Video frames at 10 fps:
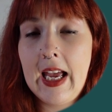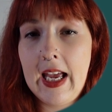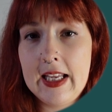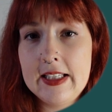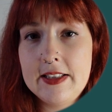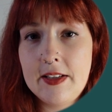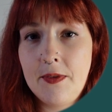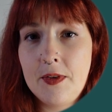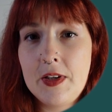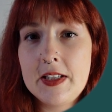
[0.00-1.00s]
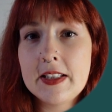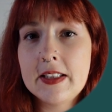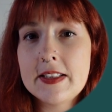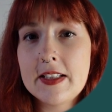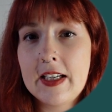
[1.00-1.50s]
And if you need to
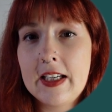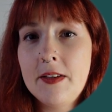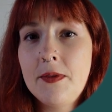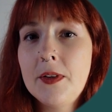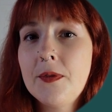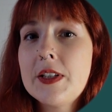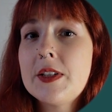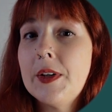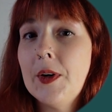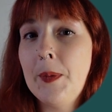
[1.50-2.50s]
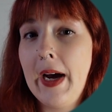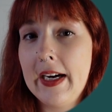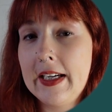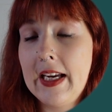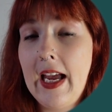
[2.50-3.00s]
listen again, feel free to go
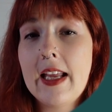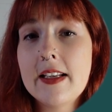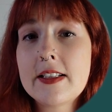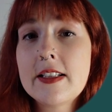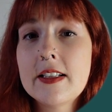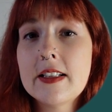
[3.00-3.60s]
back and